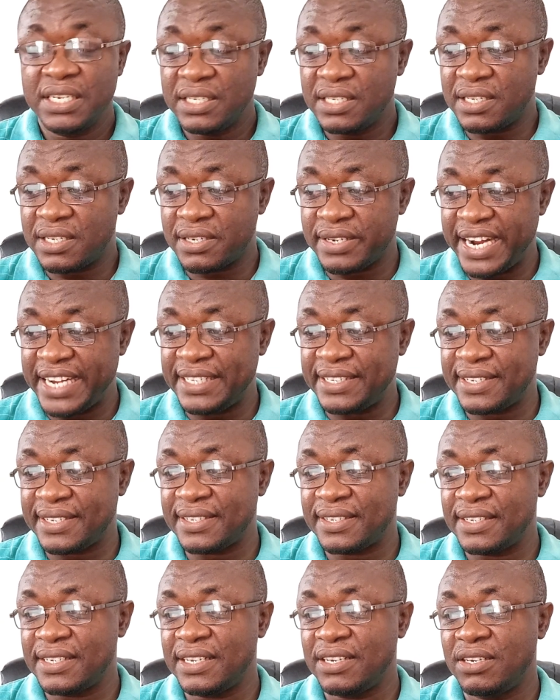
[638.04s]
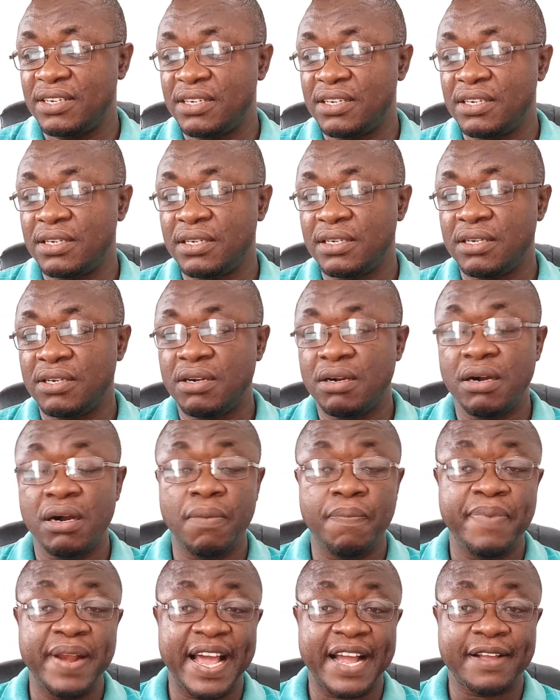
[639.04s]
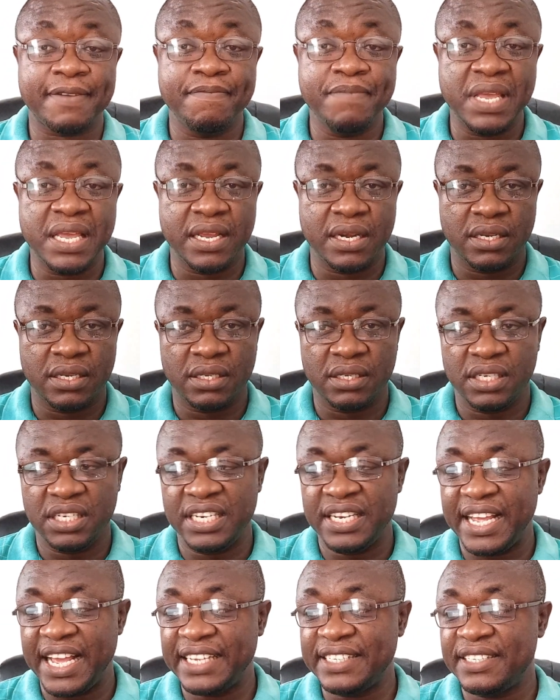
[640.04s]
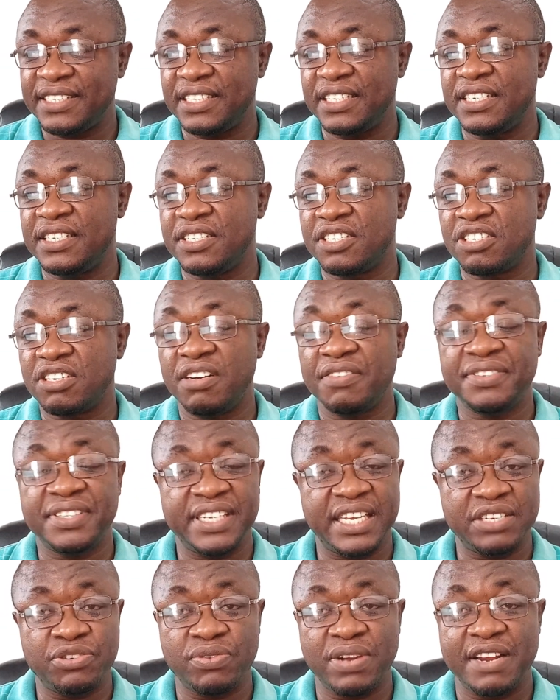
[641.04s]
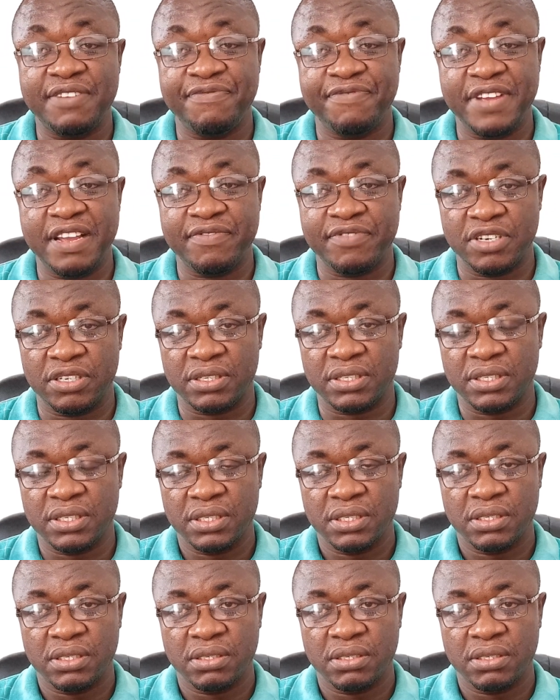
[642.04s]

threats or blackmail in exchange of sexual favors.